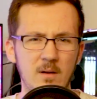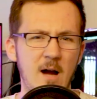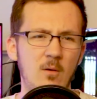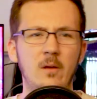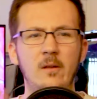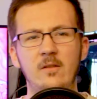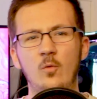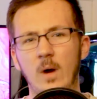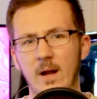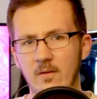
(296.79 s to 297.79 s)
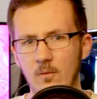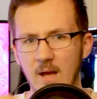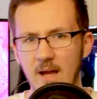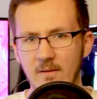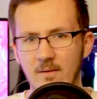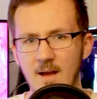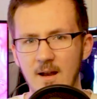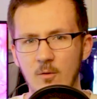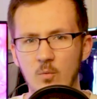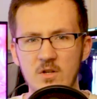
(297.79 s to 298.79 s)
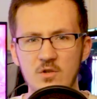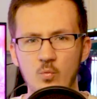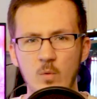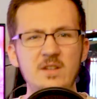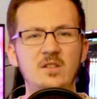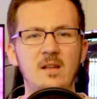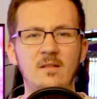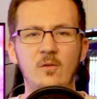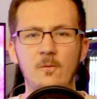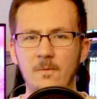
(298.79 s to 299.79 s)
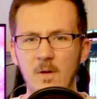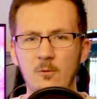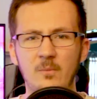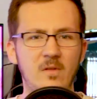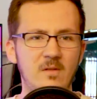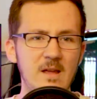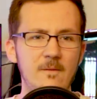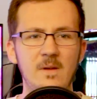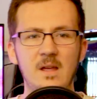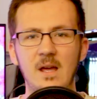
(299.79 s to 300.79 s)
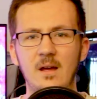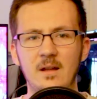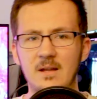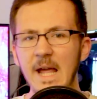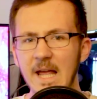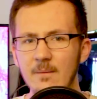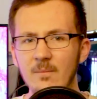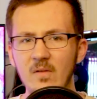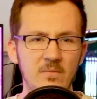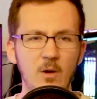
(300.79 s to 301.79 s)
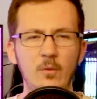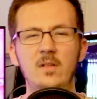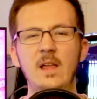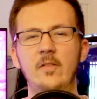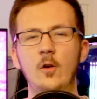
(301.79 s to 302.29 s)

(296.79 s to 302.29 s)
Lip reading: Now, unlike the Y2K aesthetic, which reached into films, TV, and games, there was less